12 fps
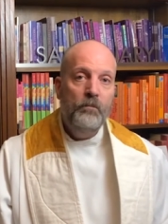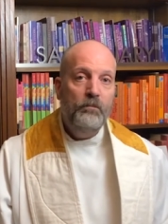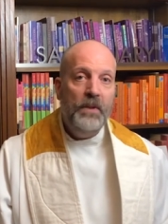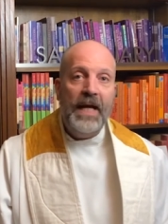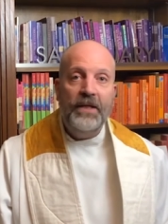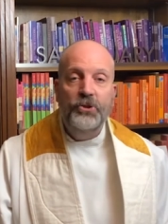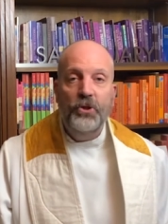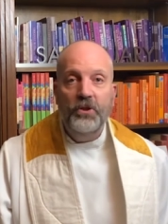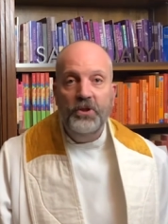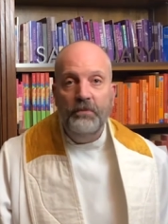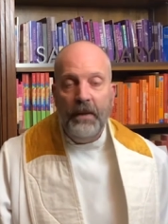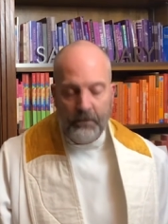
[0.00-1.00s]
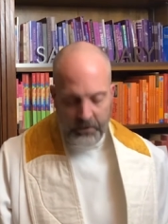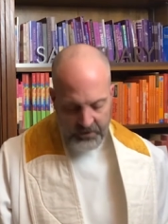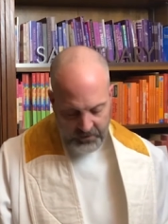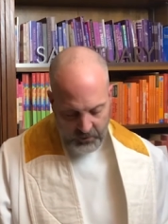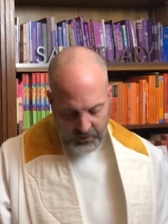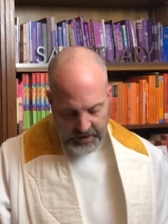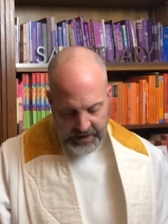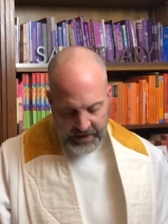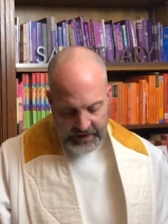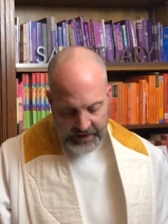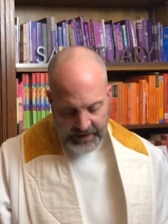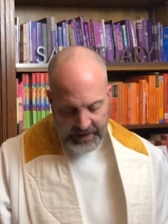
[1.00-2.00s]
black church members
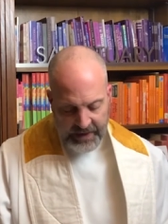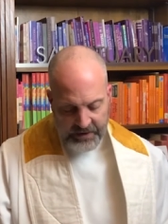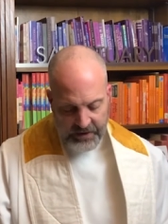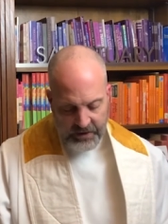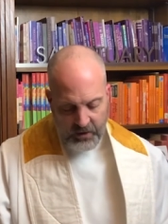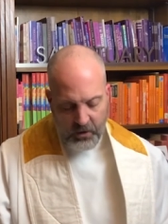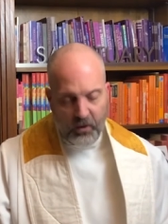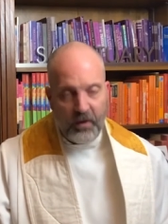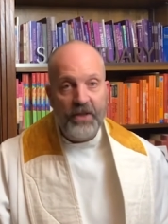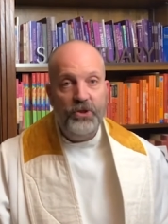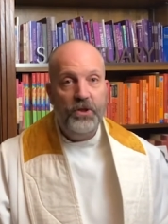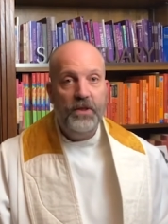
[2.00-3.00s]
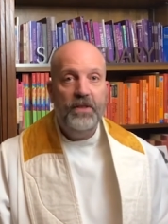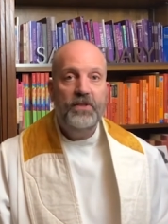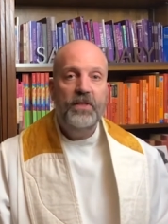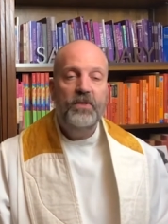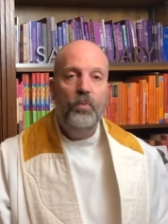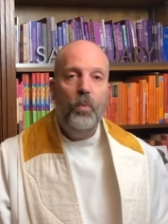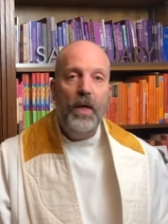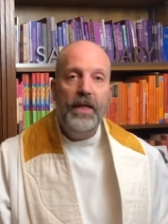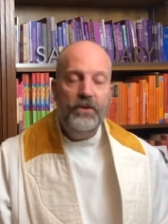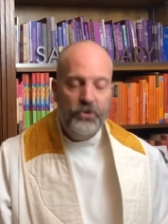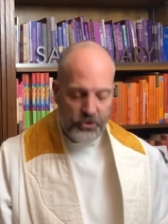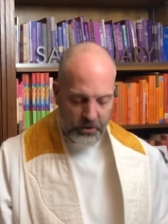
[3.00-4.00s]
reeling and incredulous as
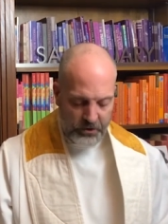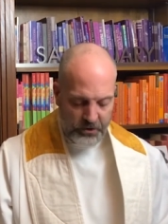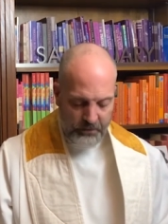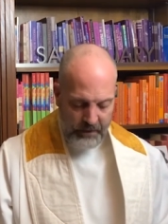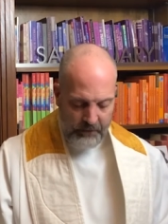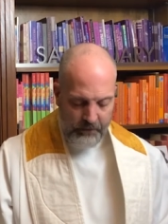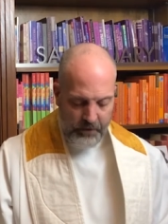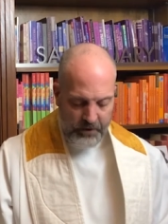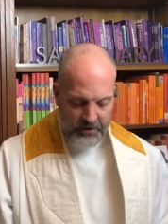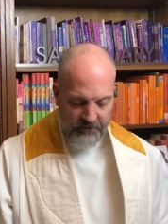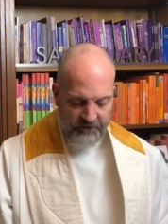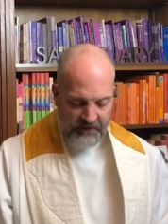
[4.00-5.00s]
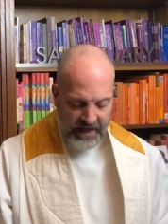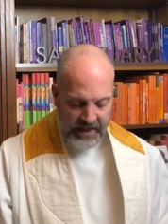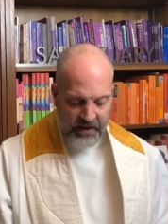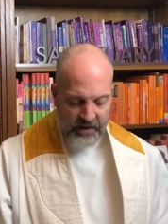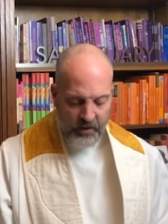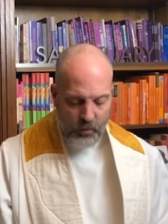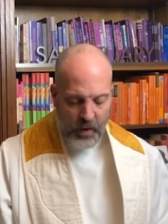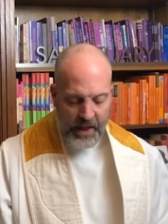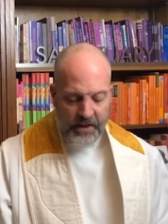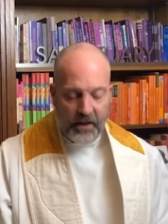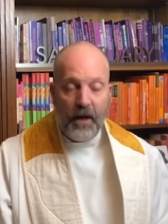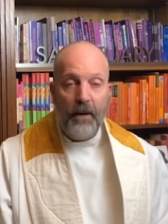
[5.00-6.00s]
white church members finally
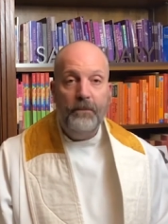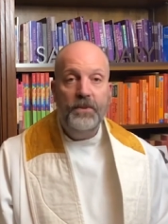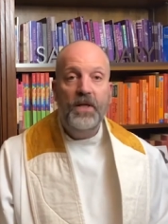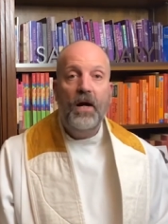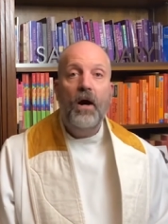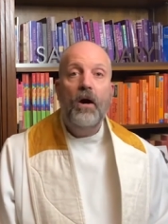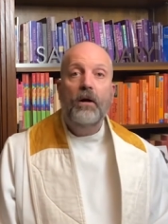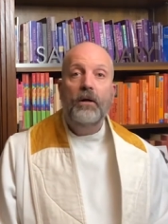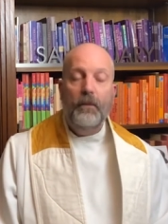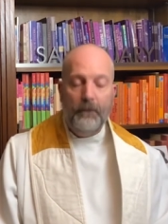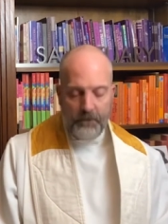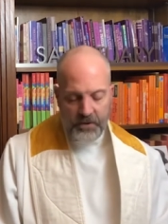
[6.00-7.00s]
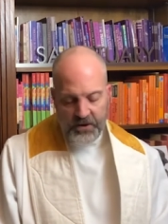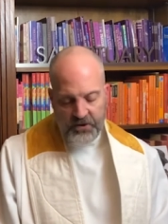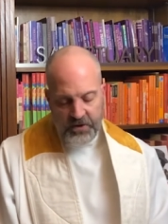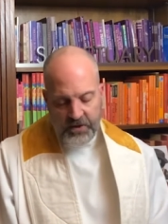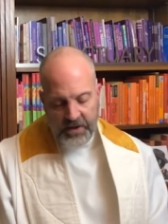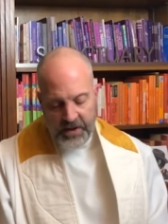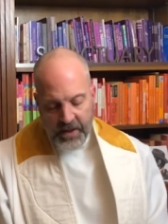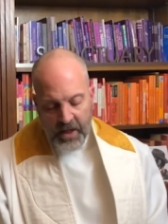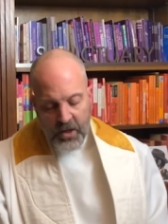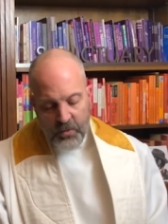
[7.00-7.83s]
wake up to our complicity